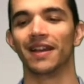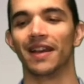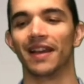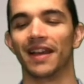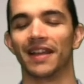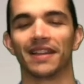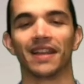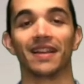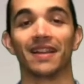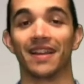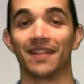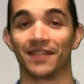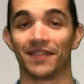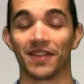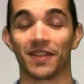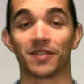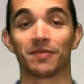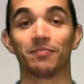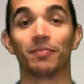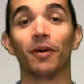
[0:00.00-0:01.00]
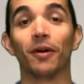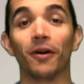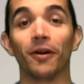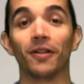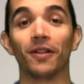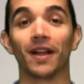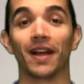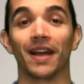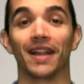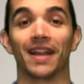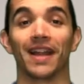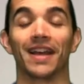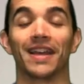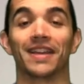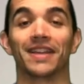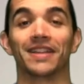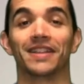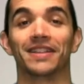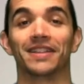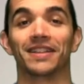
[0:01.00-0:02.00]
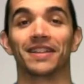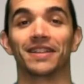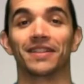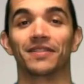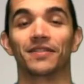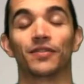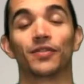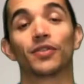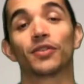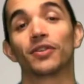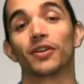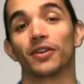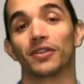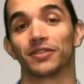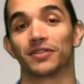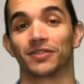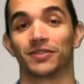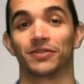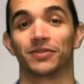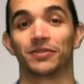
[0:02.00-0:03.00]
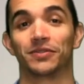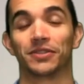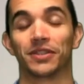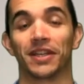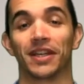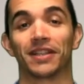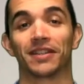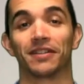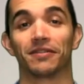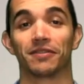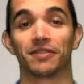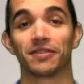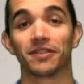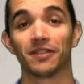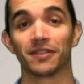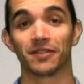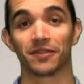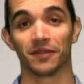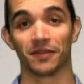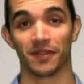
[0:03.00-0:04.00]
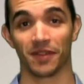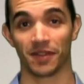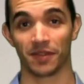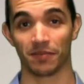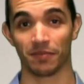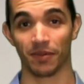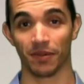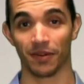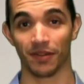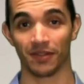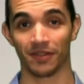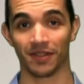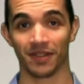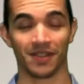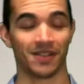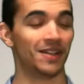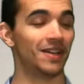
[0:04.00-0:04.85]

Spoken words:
And I left this poll and I forgot to check the results of this poll.